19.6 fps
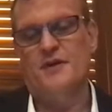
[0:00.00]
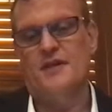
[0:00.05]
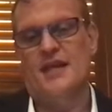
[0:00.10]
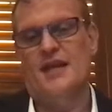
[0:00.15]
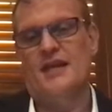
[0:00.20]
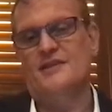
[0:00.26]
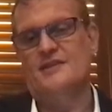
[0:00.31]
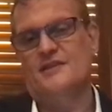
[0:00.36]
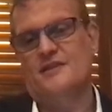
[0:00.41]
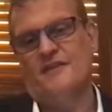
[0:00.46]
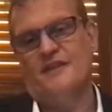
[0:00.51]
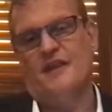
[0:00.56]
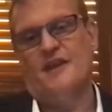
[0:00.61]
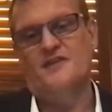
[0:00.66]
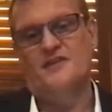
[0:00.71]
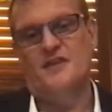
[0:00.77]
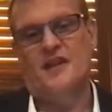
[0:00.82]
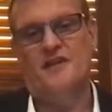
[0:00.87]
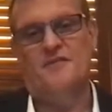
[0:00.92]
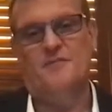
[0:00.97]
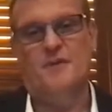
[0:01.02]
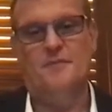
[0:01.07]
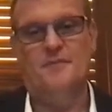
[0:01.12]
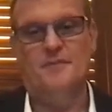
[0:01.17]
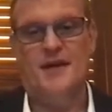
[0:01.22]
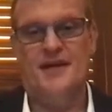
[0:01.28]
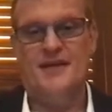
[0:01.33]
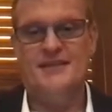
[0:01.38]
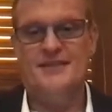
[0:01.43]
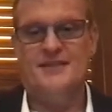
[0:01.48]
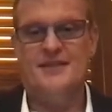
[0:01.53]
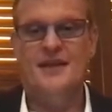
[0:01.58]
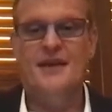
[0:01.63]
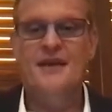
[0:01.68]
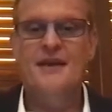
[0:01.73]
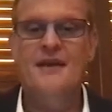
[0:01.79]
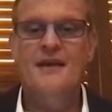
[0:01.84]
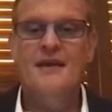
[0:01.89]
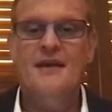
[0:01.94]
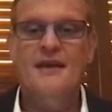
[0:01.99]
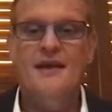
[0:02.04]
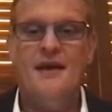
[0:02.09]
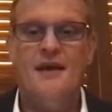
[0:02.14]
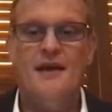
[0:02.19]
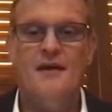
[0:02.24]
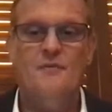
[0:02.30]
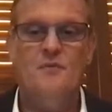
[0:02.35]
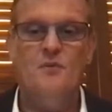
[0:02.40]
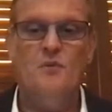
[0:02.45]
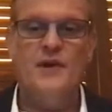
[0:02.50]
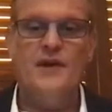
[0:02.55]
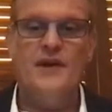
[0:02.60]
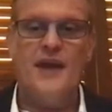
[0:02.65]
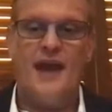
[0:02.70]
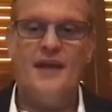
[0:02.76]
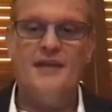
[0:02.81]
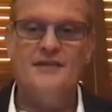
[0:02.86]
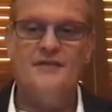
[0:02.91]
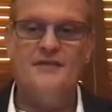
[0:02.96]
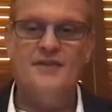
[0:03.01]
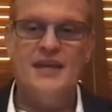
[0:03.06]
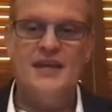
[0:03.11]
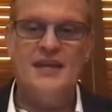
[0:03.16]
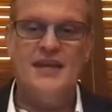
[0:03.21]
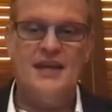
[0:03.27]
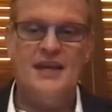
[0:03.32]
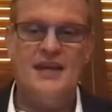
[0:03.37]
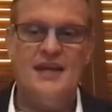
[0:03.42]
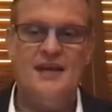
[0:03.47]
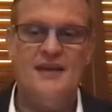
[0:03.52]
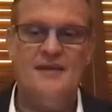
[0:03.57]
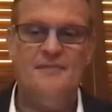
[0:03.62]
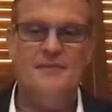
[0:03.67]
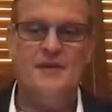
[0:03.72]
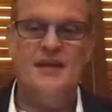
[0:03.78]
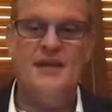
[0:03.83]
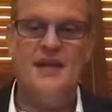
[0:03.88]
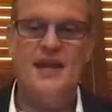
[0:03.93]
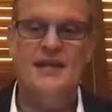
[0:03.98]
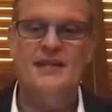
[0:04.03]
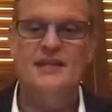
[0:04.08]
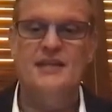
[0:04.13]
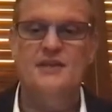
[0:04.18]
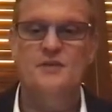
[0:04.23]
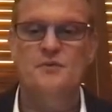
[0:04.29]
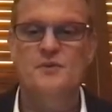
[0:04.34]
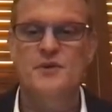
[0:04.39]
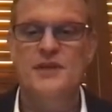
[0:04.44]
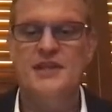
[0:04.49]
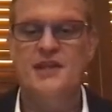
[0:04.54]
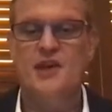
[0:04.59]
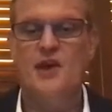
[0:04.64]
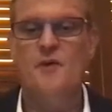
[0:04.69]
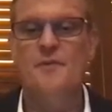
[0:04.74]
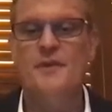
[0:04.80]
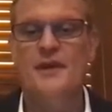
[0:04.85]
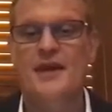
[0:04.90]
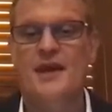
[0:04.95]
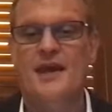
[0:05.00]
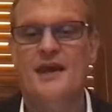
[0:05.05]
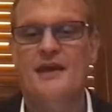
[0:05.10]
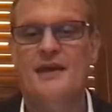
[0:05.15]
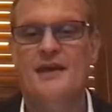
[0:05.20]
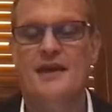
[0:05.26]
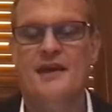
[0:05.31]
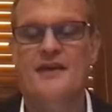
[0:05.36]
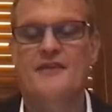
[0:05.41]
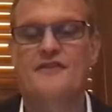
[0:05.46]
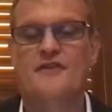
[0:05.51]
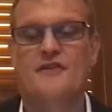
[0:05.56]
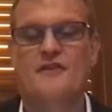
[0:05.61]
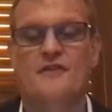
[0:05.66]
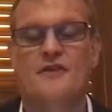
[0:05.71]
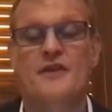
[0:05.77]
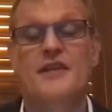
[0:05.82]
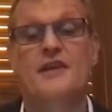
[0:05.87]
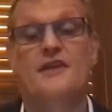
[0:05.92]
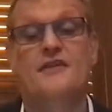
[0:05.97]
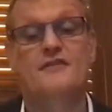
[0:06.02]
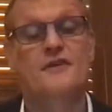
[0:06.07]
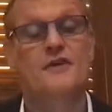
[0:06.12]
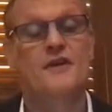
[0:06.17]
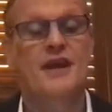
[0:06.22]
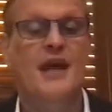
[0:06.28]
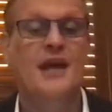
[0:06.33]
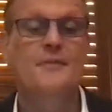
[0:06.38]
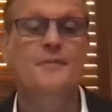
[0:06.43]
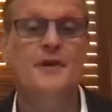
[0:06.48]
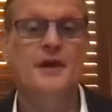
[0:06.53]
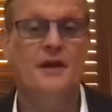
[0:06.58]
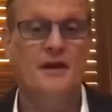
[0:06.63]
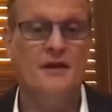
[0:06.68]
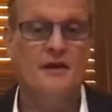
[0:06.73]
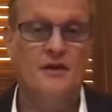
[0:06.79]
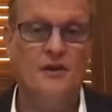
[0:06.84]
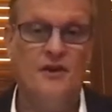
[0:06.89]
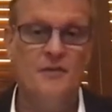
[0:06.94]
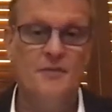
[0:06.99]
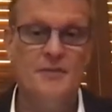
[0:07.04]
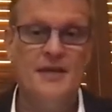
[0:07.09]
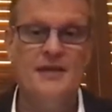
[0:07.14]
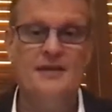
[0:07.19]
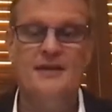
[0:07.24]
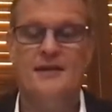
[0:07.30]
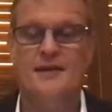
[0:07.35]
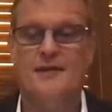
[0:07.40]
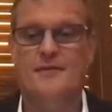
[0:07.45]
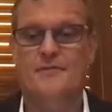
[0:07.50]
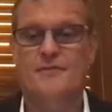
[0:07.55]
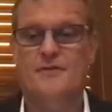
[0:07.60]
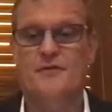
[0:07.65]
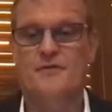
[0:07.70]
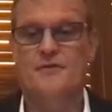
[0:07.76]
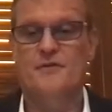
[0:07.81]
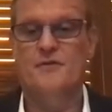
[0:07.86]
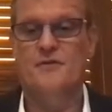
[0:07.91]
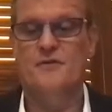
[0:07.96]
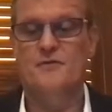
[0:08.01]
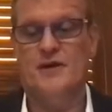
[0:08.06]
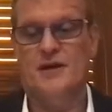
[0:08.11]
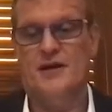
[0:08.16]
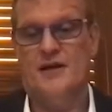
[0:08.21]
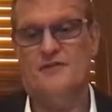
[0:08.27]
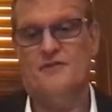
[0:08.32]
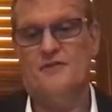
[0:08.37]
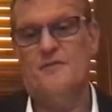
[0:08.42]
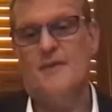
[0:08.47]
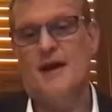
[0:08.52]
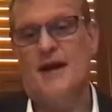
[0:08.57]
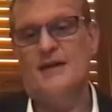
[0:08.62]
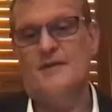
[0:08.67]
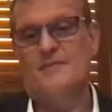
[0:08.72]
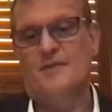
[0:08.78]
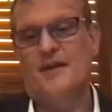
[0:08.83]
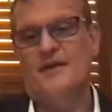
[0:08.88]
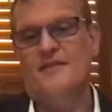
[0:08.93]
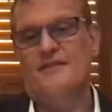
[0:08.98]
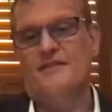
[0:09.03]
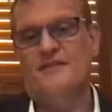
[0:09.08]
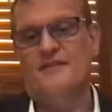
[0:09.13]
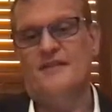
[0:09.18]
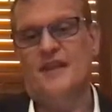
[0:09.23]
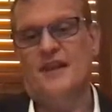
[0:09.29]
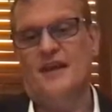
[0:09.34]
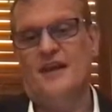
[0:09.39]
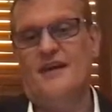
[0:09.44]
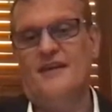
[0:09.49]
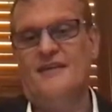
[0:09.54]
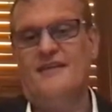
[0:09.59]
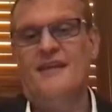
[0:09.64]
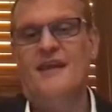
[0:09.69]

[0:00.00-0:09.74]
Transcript: that legislation has been passed. Um, we're actively um, connecting with the open, uh, sorry, the external API economy um, through through marketplaces and the like.